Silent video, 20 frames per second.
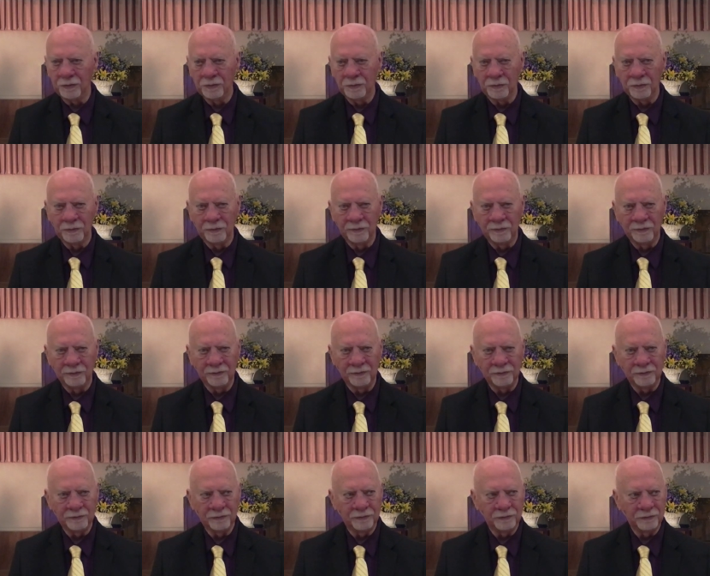
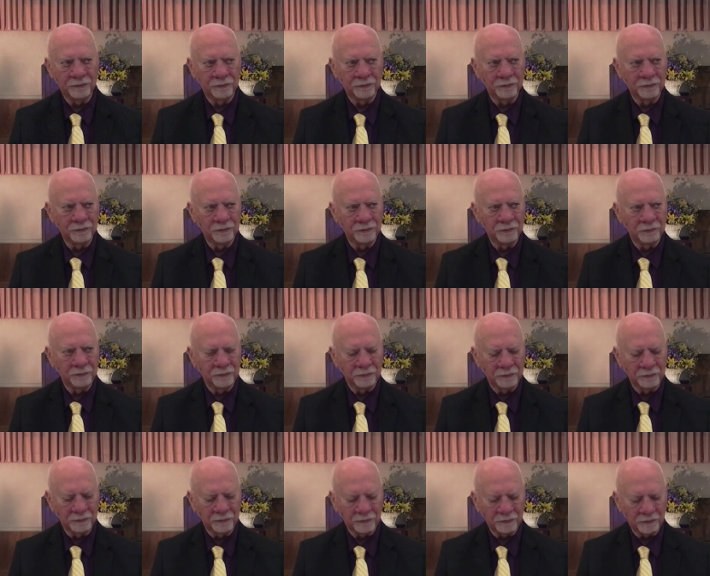
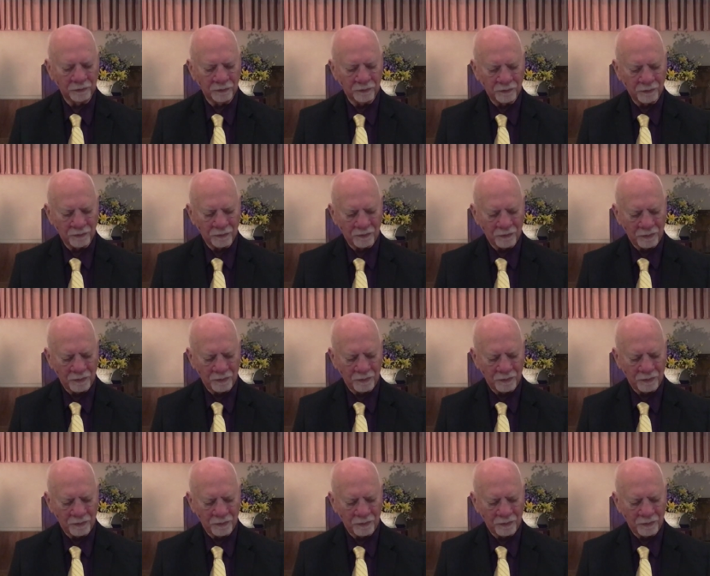[no speech]